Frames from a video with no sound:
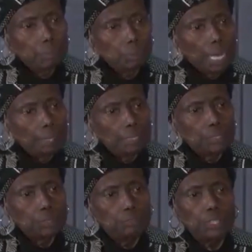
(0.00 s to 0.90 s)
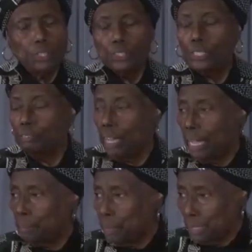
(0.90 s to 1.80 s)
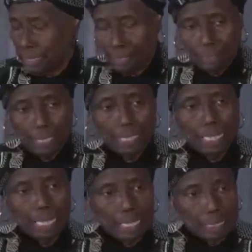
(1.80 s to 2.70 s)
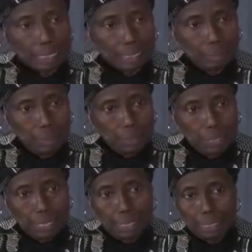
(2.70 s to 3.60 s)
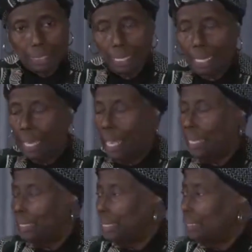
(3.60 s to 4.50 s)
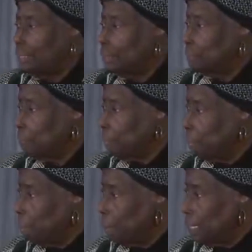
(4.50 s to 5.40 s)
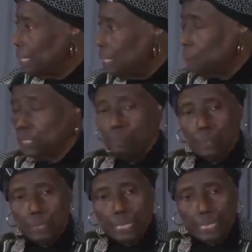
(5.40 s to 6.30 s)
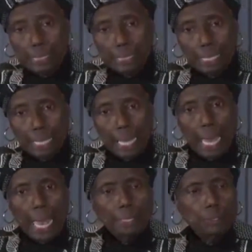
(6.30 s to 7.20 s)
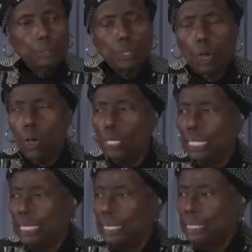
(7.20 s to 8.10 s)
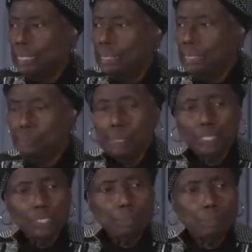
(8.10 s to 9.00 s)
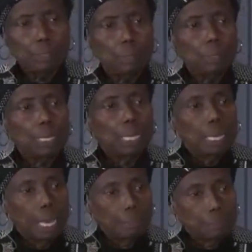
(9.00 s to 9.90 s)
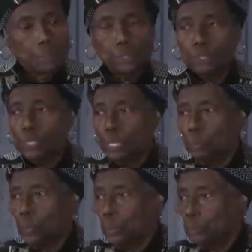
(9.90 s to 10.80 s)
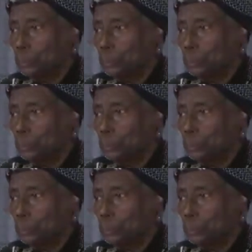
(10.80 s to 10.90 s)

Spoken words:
them around into various environments on the us communities and in the them's community, and doing all that he could to make them know how precious they were.